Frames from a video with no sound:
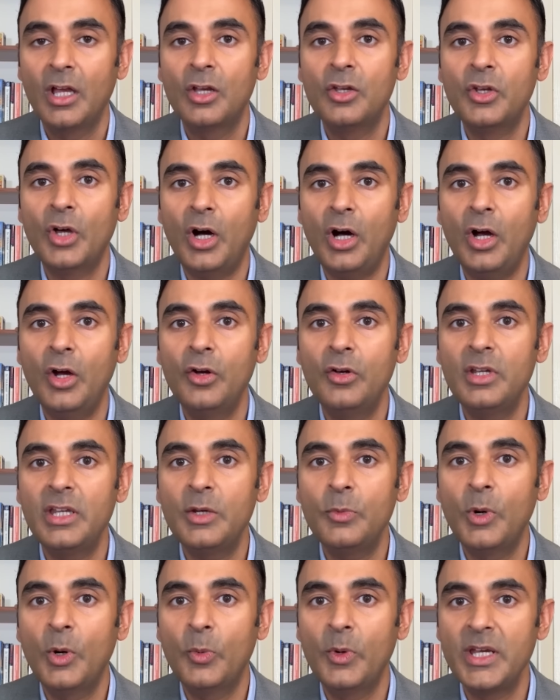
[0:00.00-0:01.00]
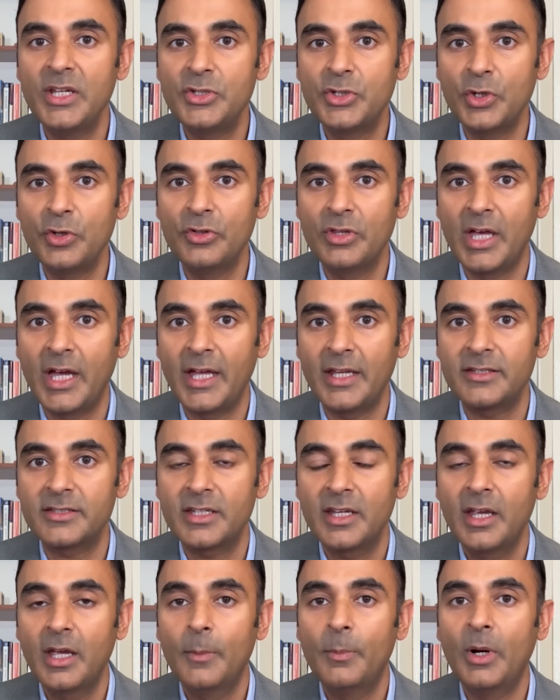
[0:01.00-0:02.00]
not only will we do that,
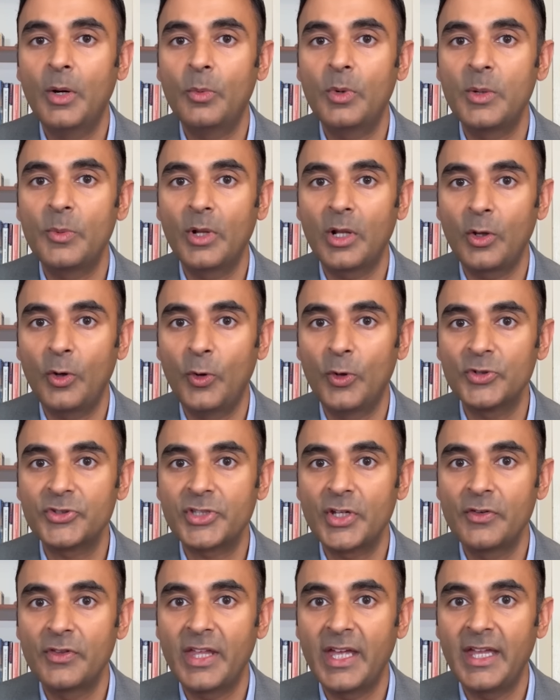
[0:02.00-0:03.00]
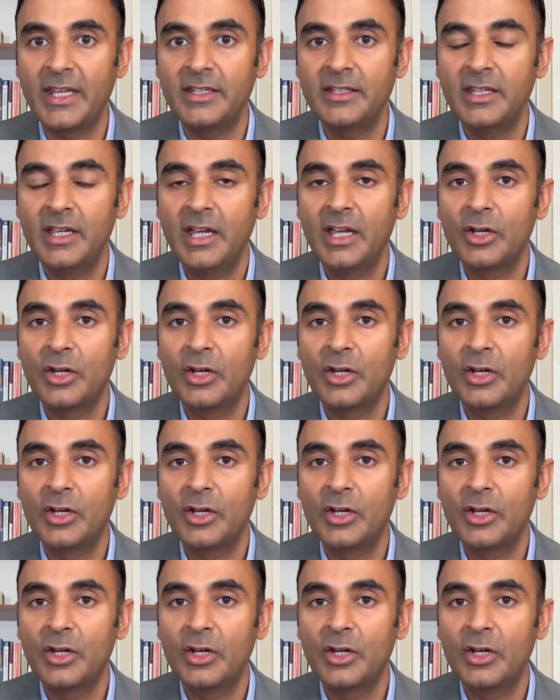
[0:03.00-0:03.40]
but we will also then